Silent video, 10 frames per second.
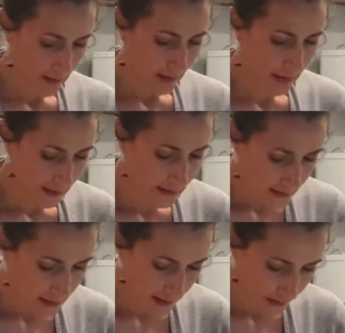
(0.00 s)

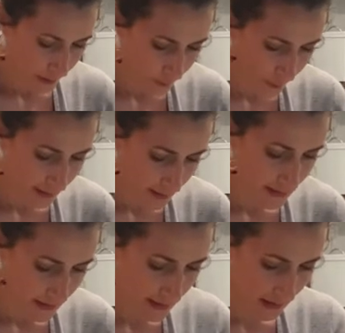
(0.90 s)
until we can
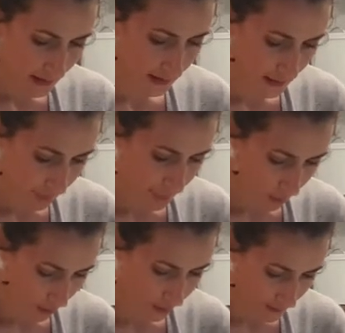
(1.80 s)
see the
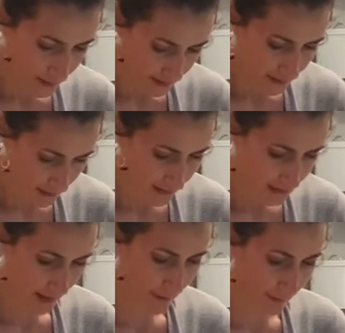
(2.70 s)
marks, the
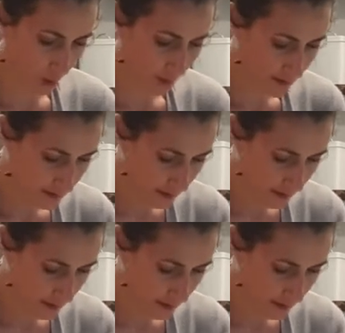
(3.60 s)
zigzag marks